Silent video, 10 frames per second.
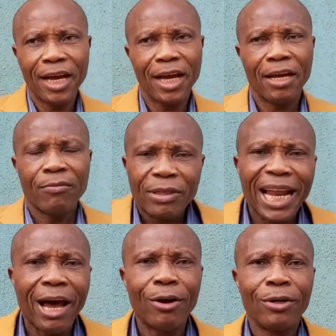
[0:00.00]

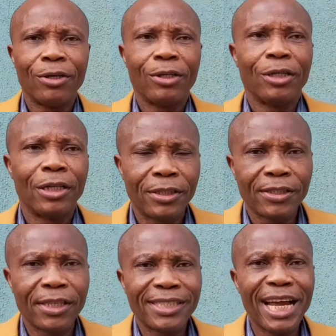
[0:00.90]
Now, it is the
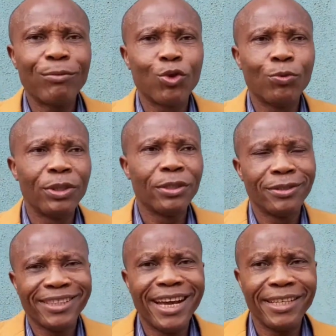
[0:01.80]
time to be
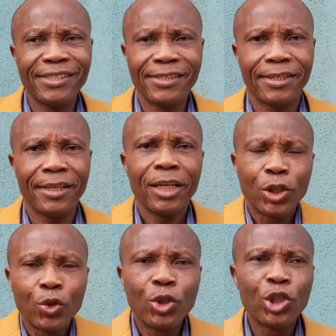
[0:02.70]
realistic.
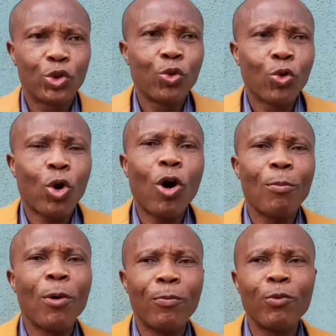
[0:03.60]
You need to come
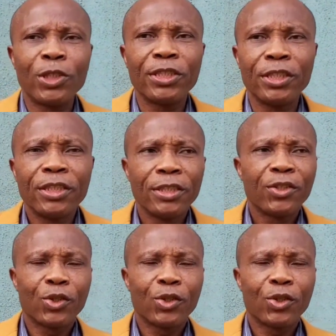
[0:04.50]
up with some